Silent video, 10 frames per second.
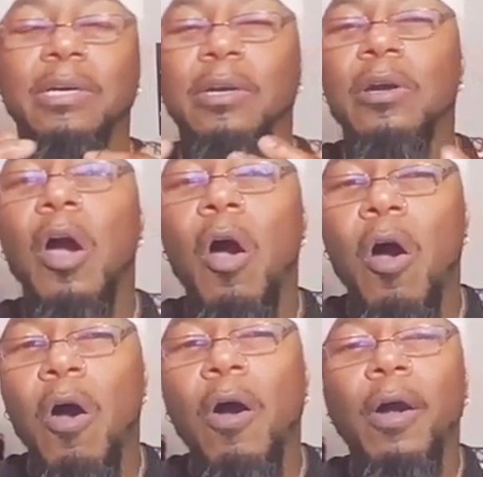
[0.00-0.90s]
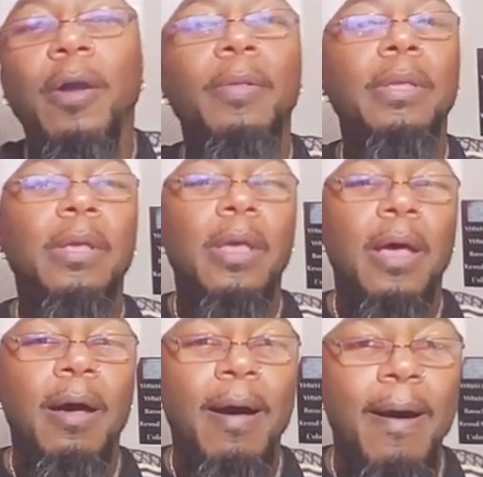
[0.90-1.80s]
a car,
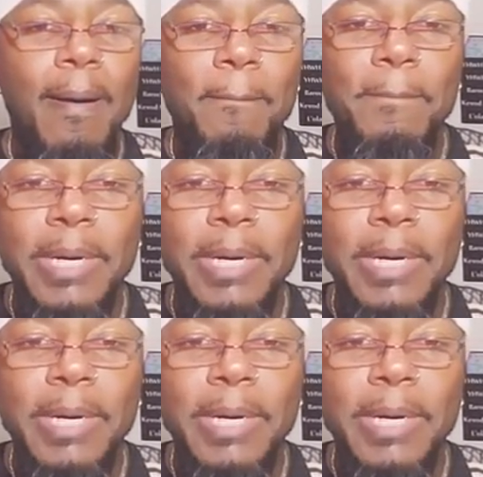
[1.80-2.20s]
um,